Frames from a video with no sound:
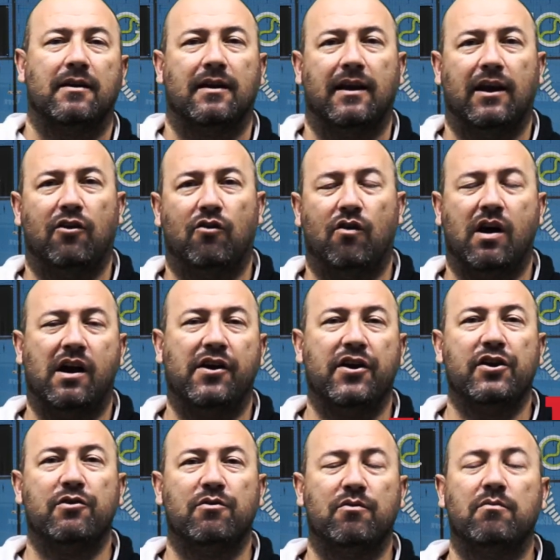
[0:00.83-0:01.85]
Hello, how are
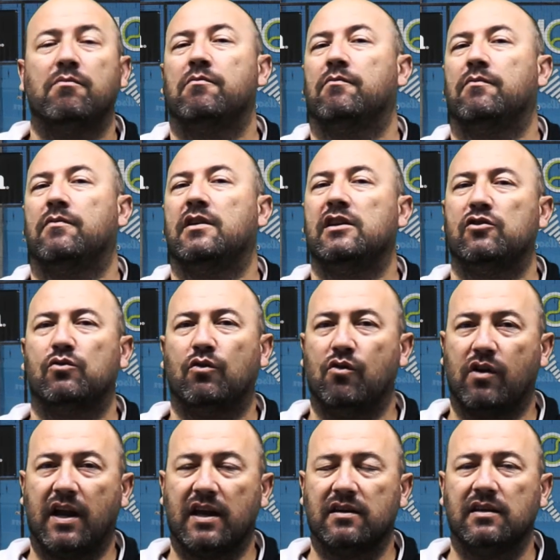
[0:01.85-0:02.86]
you? This is
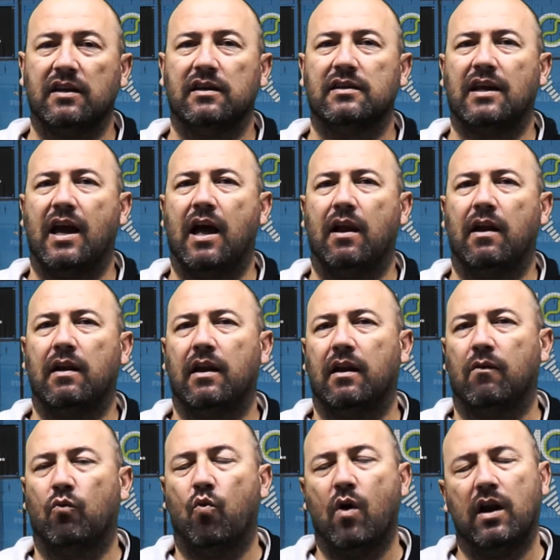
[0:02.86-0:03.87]
Hugo Cases
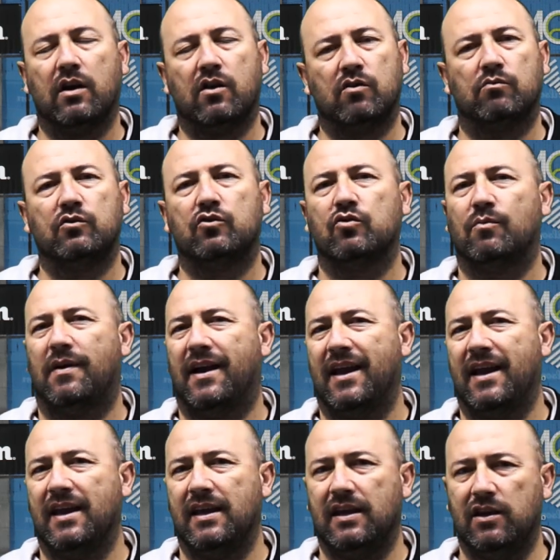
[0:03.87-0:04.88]
and welcome to my
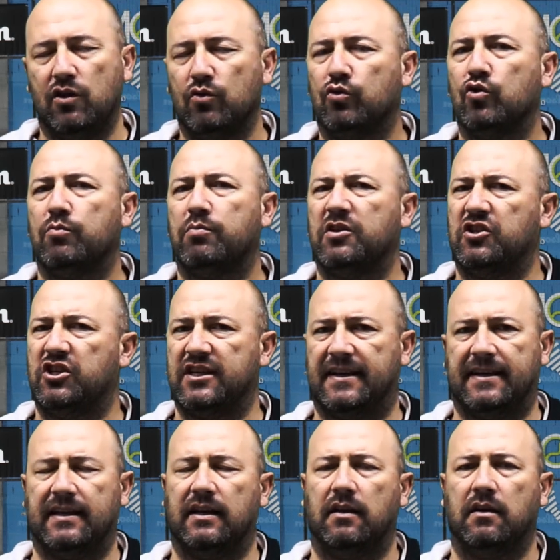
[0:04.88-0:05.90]
YouTube
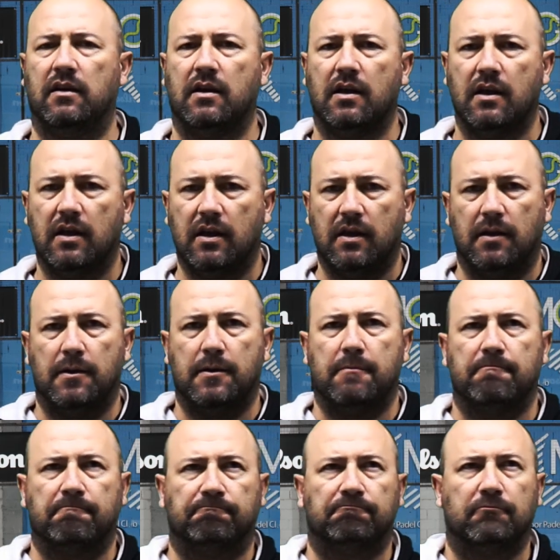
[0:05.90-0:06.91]
channel.
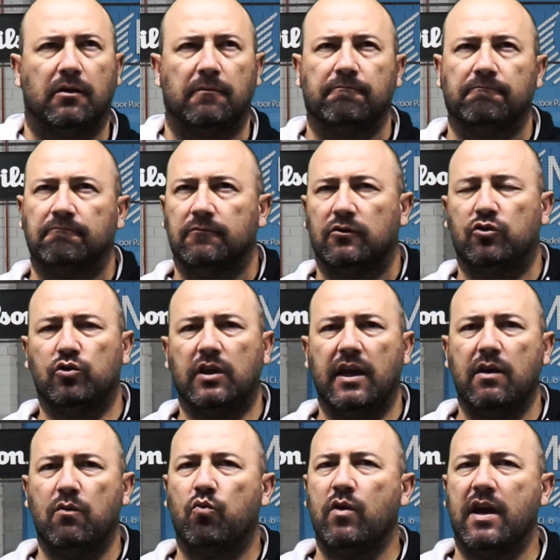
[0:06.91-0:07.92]

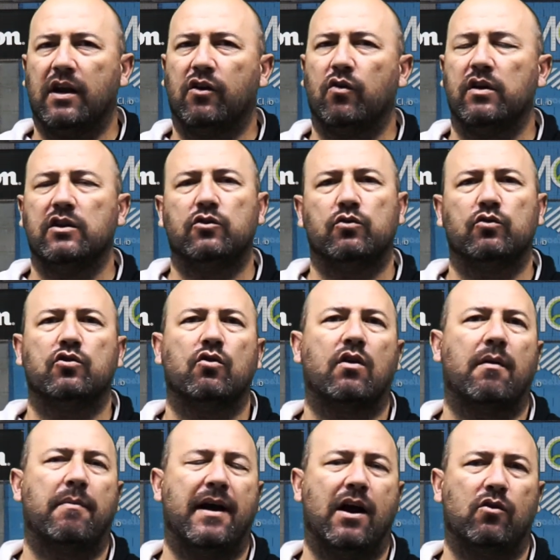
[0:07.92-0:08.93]
Today we are going to talk
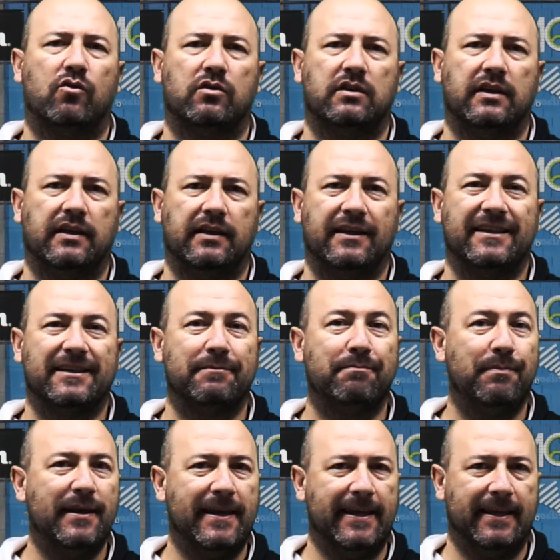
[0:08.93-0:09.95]
about the
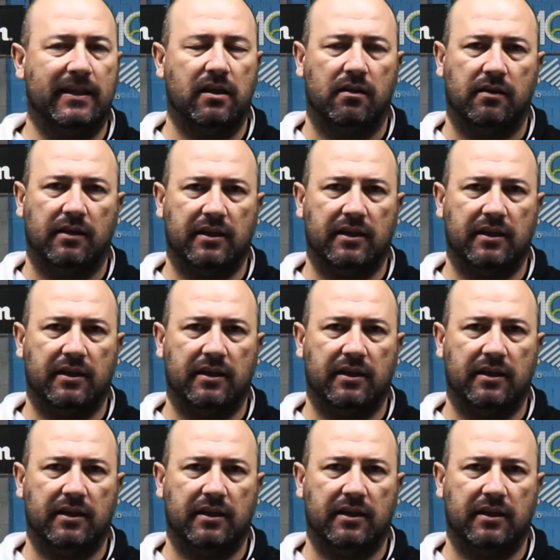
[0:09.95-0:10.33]
speed